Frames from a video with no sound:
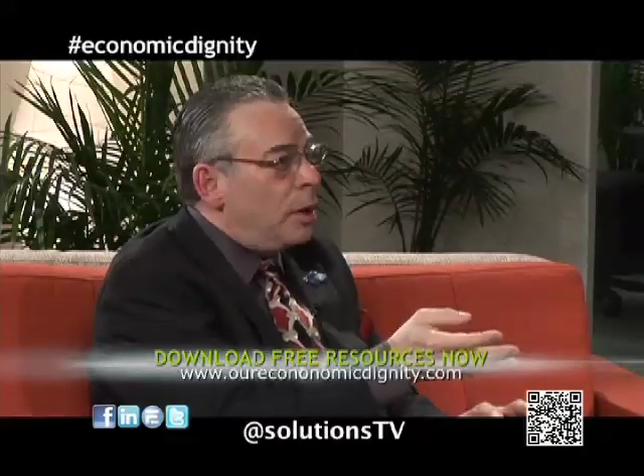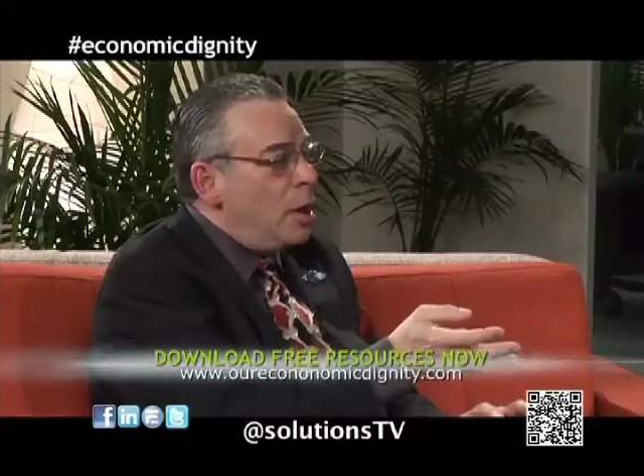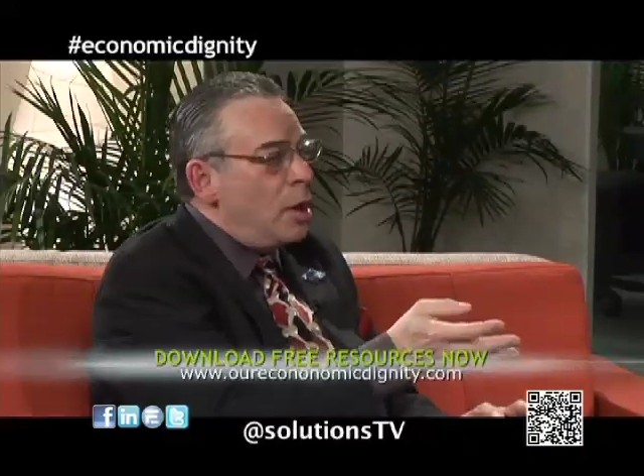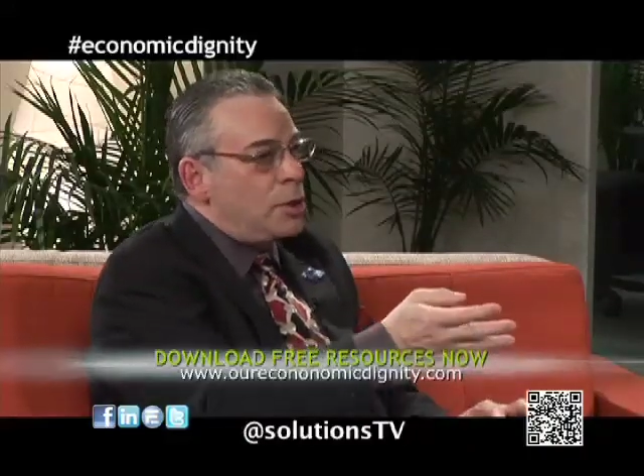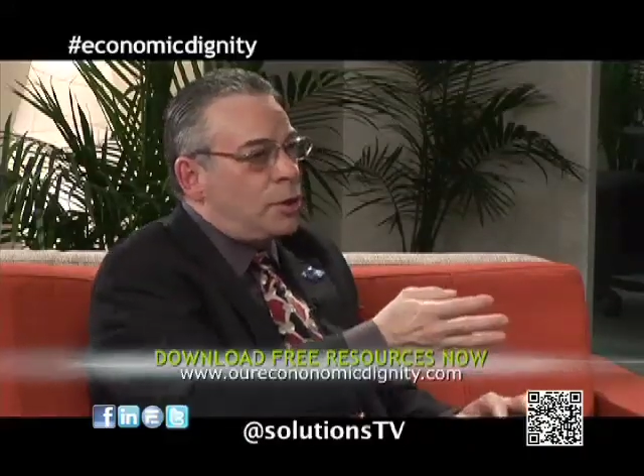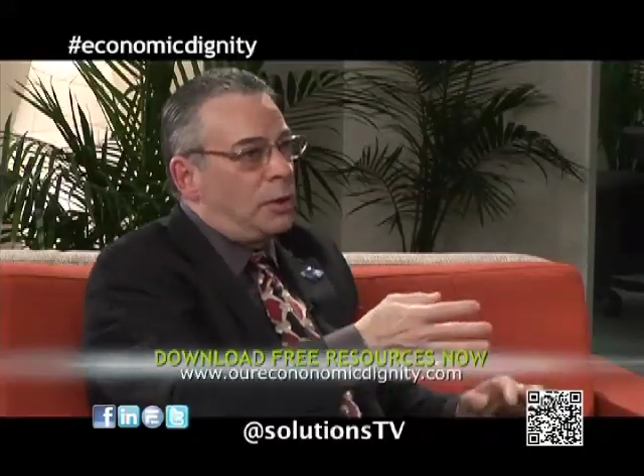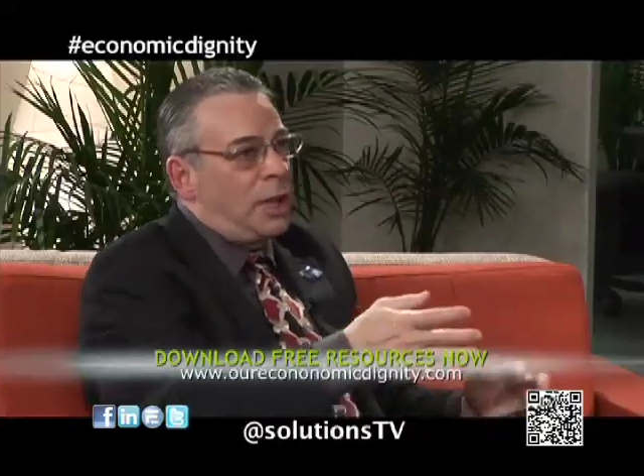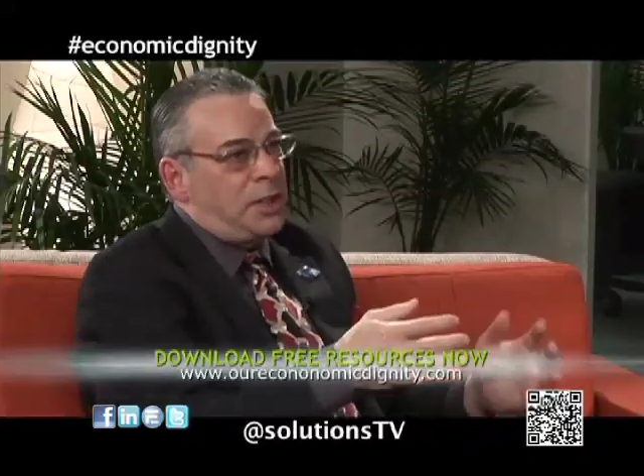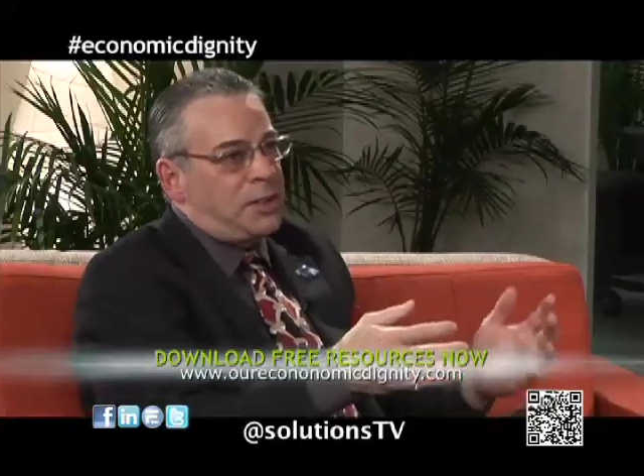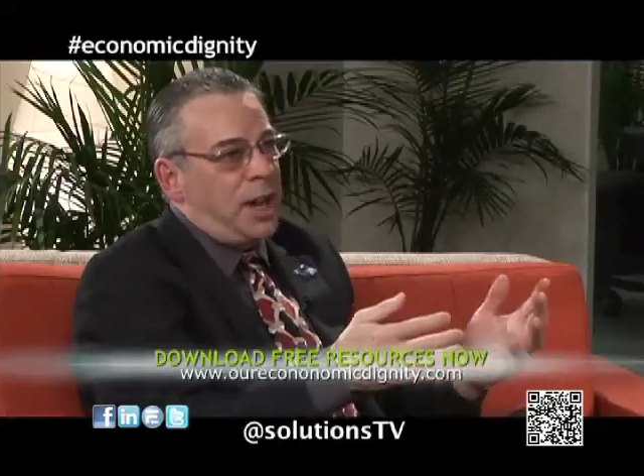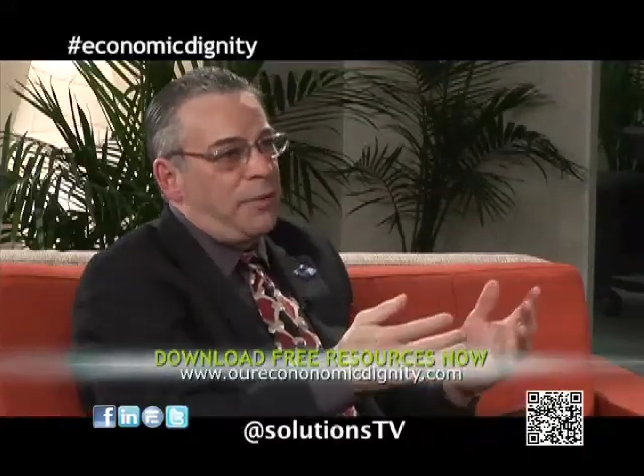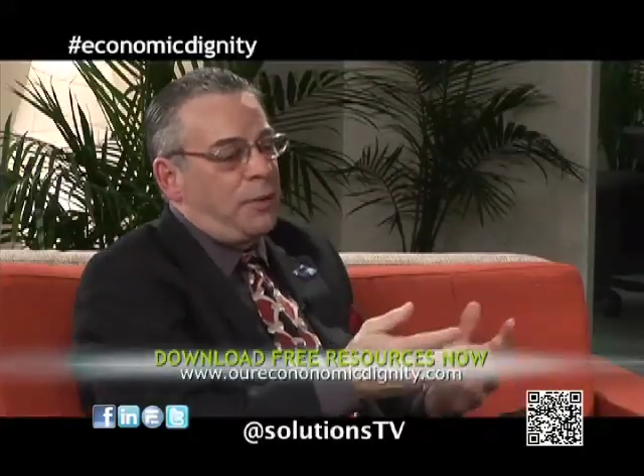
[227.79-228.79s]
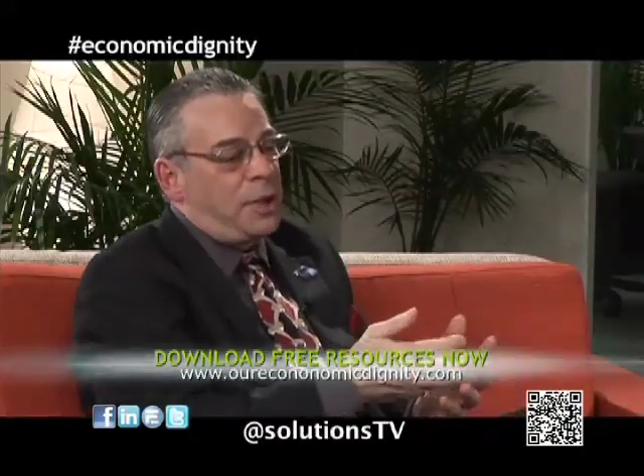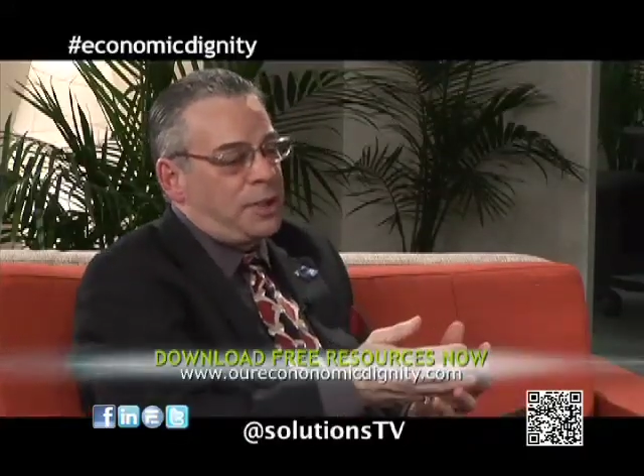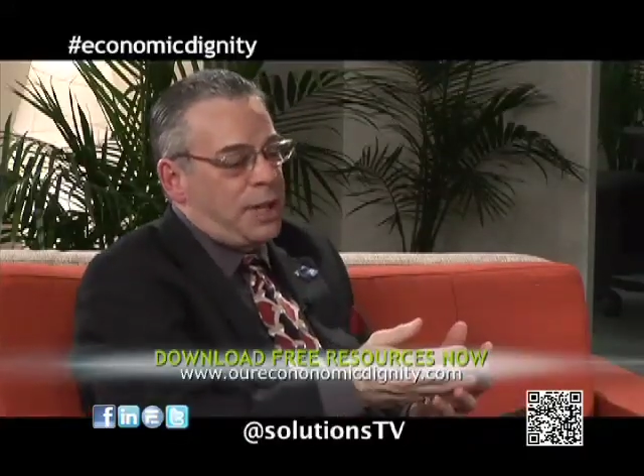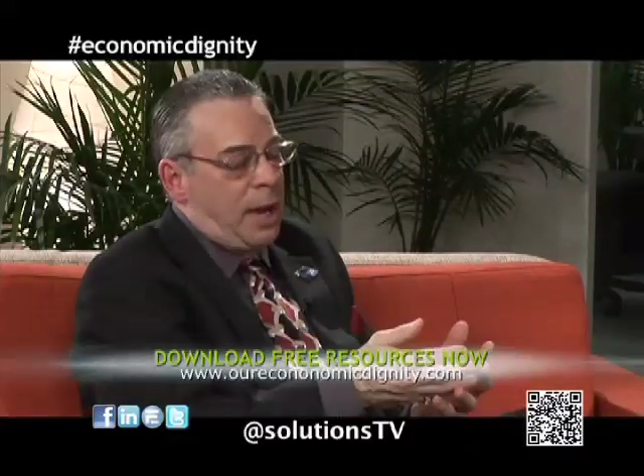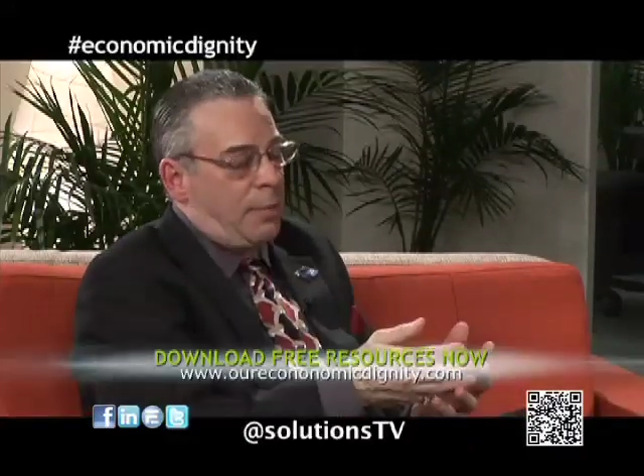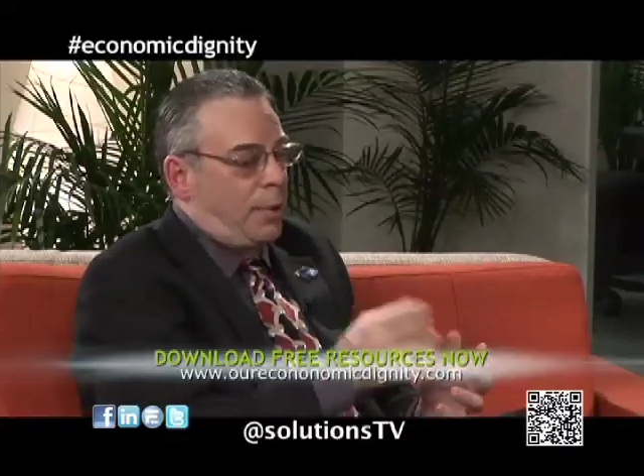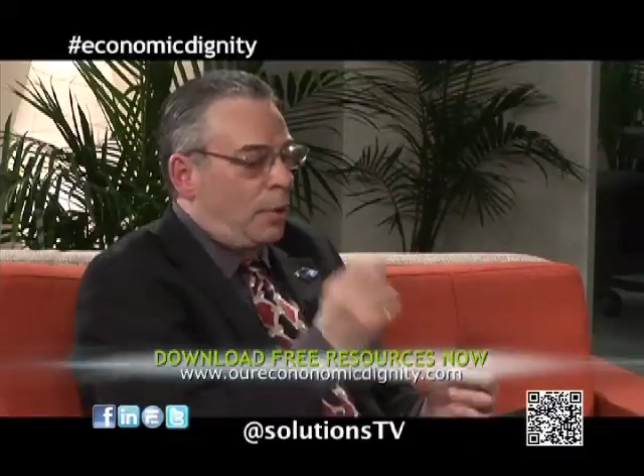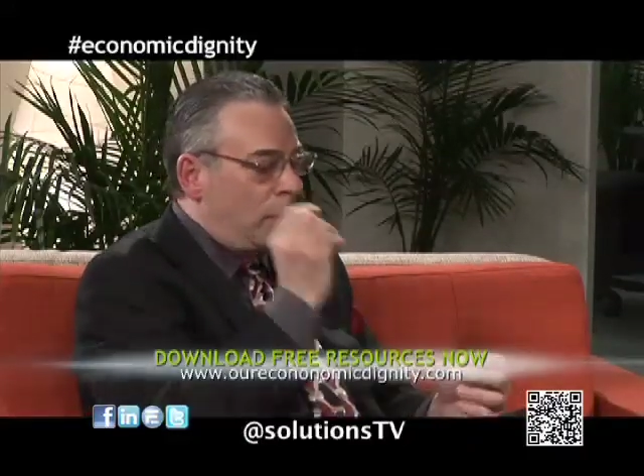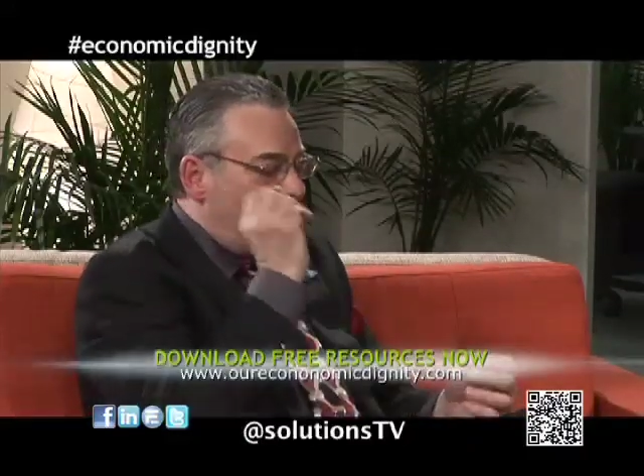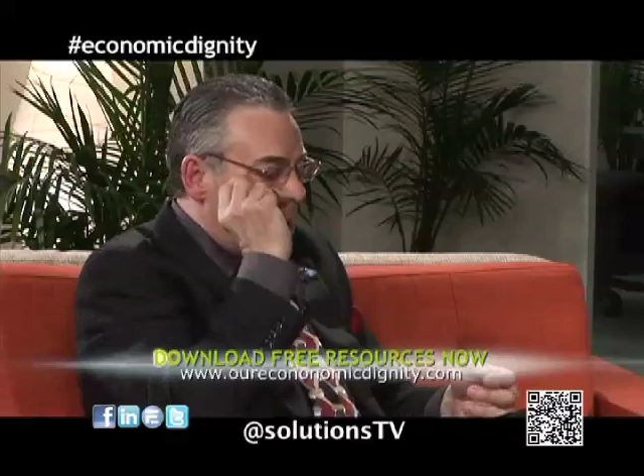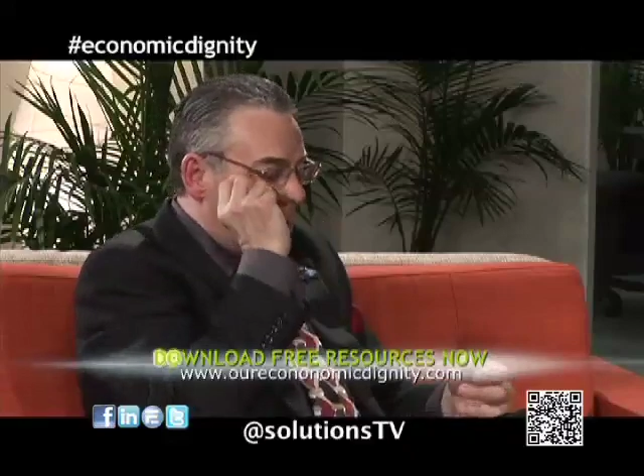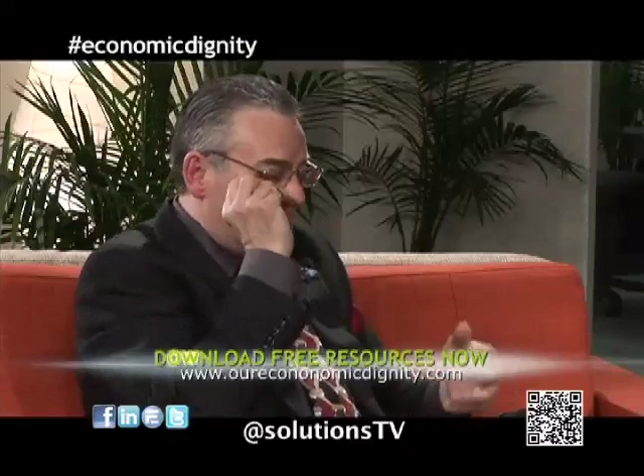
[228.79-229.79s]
Okay. So let's say, for example,